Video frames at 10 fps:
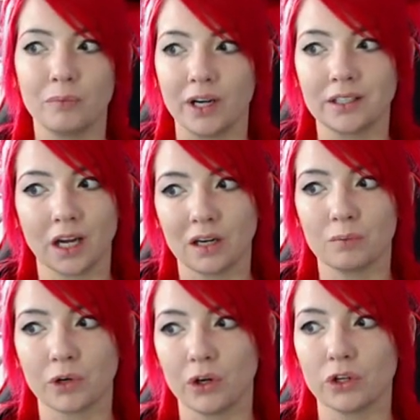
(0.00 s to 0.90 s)
but Gundam
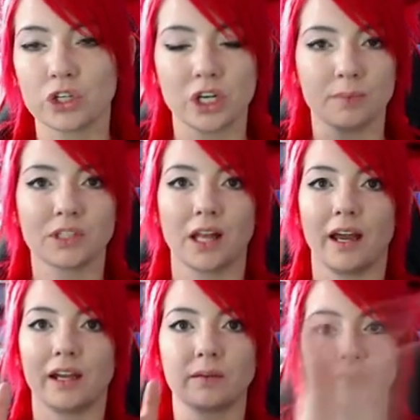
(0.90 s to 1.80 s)
Pros ships
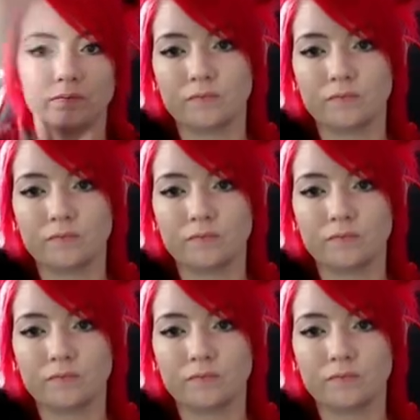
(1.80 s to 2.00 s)
like